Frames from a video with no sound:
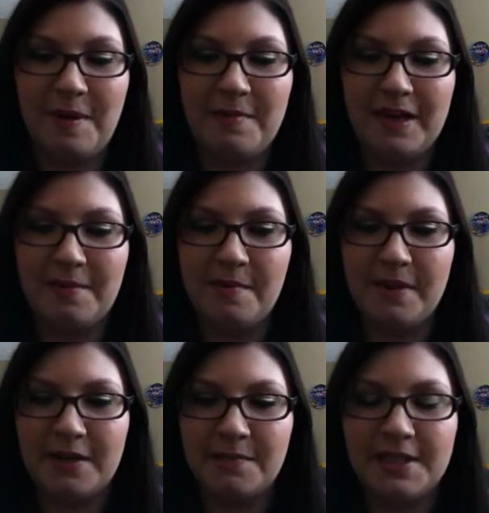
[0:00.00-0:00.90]
my makeup. My
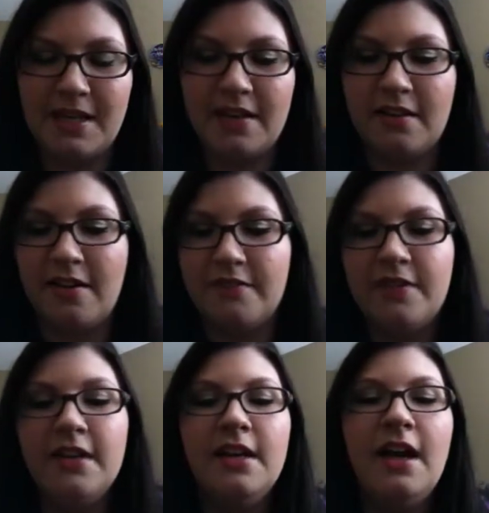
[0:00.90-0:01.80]
makeup was sliding off
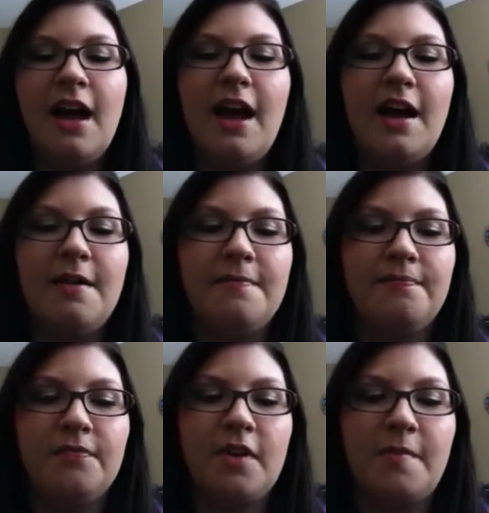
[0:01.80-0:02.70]

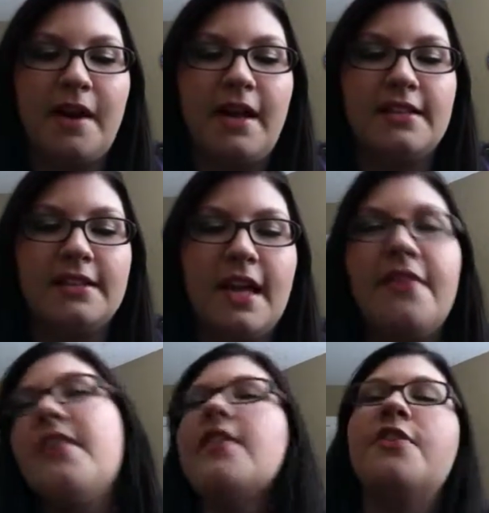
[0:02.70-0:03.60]
on my eyes.
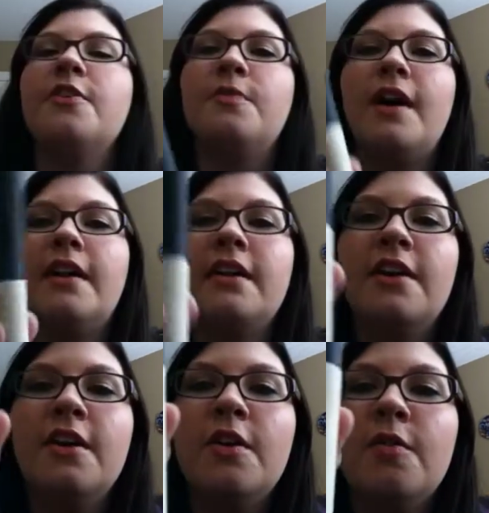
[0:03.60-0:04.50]
And then the third one,
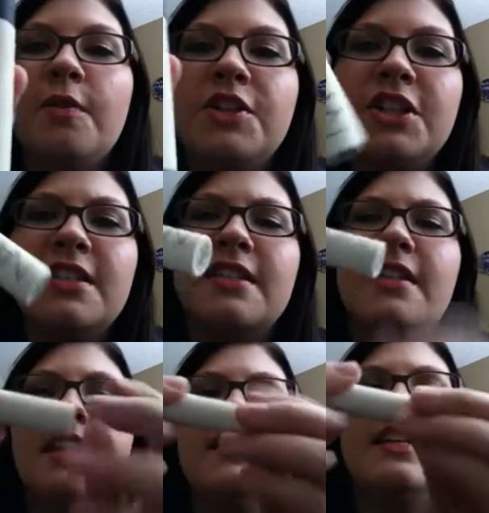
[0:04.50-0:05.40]
which is,
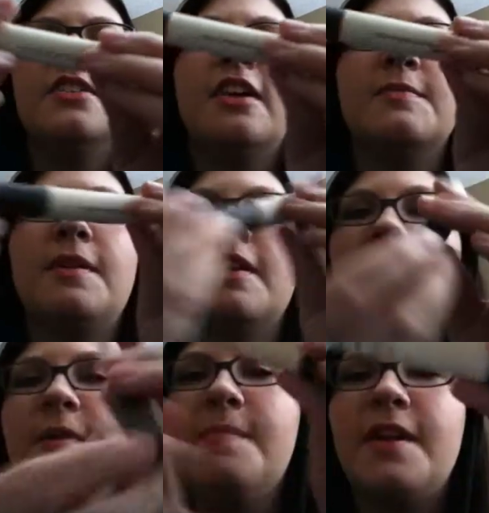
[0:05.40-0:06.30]
it's like talked about a
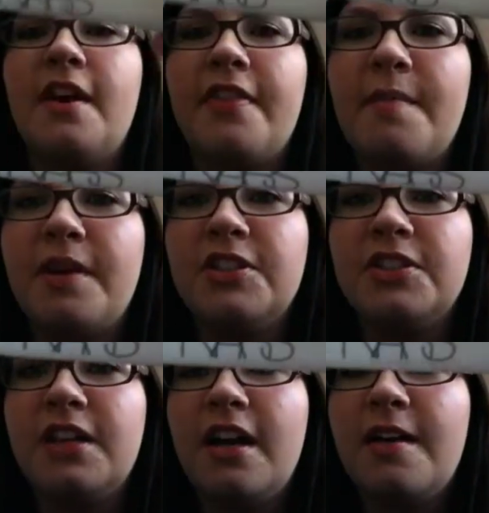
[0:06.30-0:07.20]
little bit, but not that
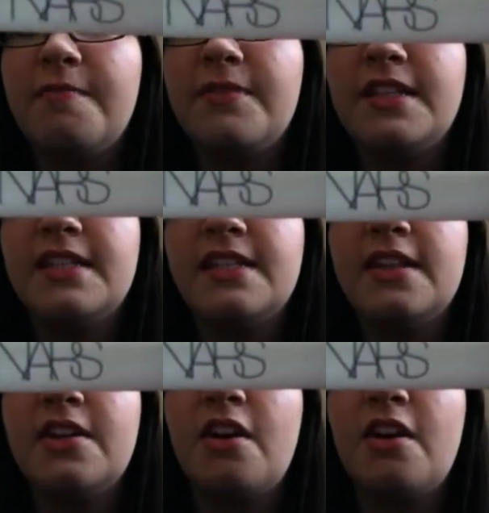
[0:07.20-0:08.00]
much. This is the